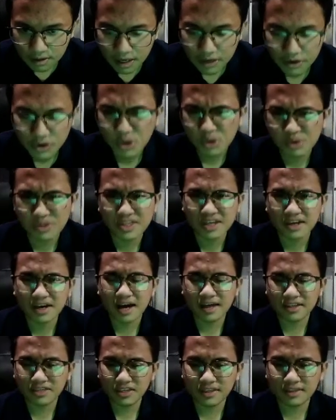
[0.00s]
No,
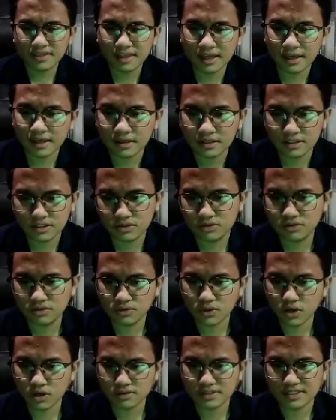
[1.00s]
I think they do
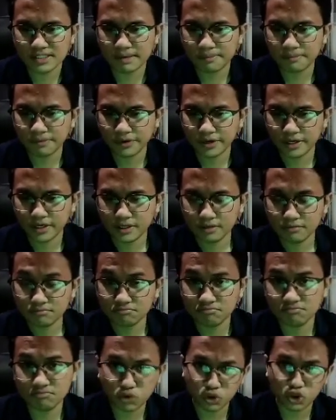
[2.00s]
not separate it.
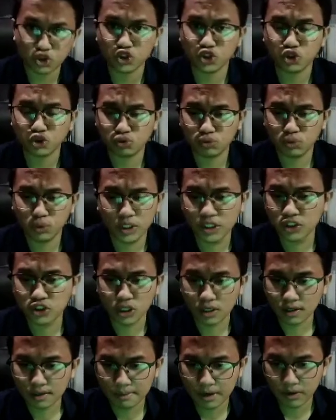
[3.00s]
We'll
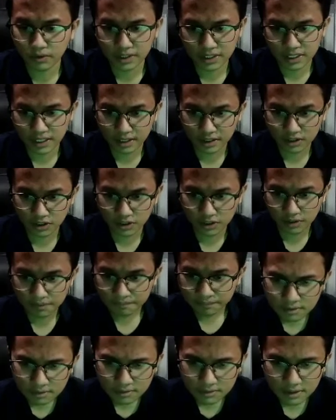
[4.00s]
talk about it later.
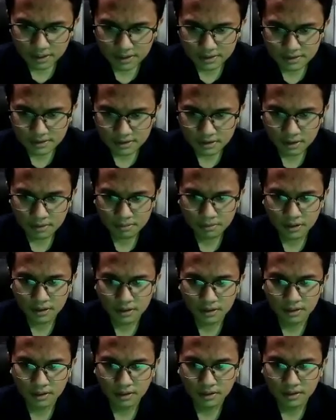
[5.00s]
Oh, that's table
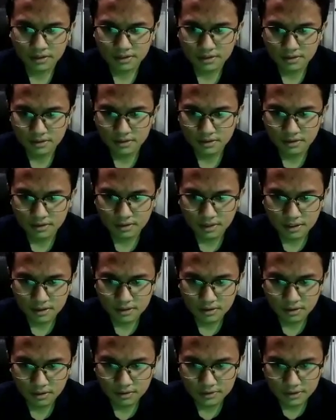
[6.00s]
here. Let's take
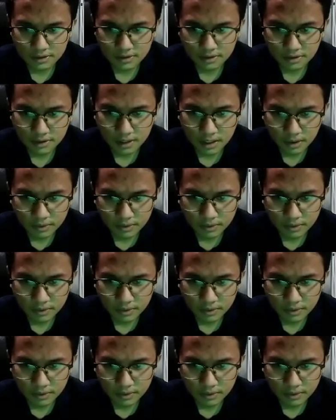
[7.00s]
a closer look.